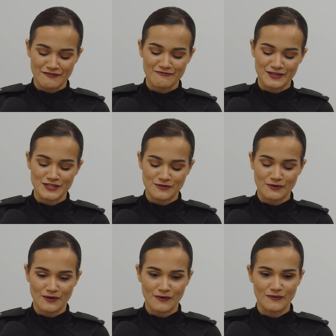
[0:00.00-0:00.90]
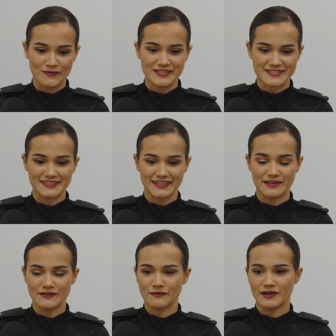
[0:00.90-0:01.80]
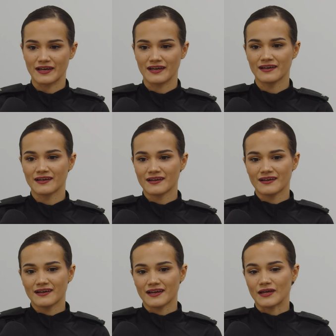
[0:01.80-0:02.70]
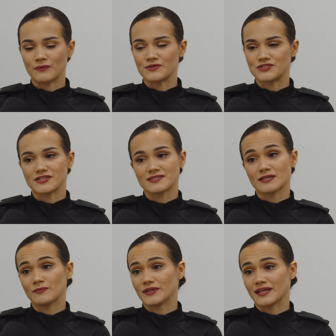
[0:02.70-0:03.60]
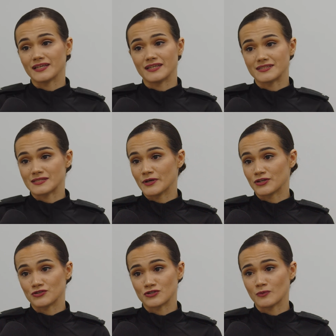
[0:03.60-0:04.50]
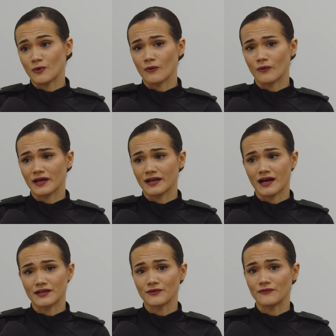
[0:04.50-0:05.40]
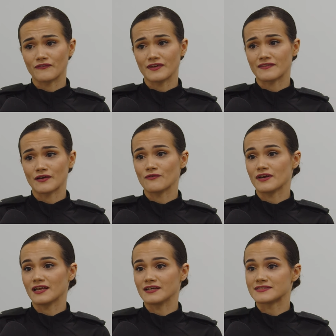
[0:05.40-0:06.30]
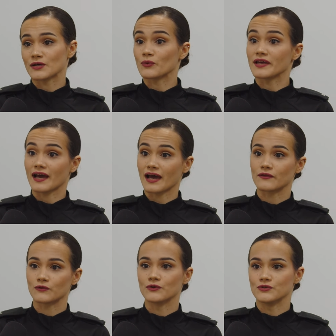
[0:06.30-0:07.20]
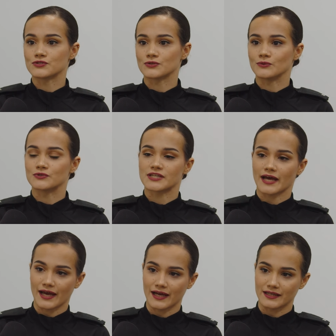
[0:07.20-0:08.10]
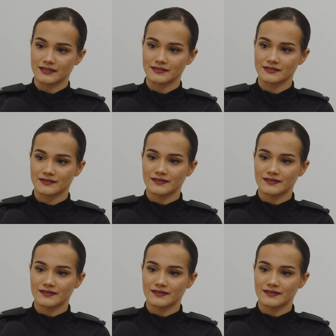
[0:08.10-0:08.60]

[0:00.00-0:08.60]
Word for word: I've been to a call recently where it was just someone that needed some extra support, and I don't think they realised that we had those tools to hand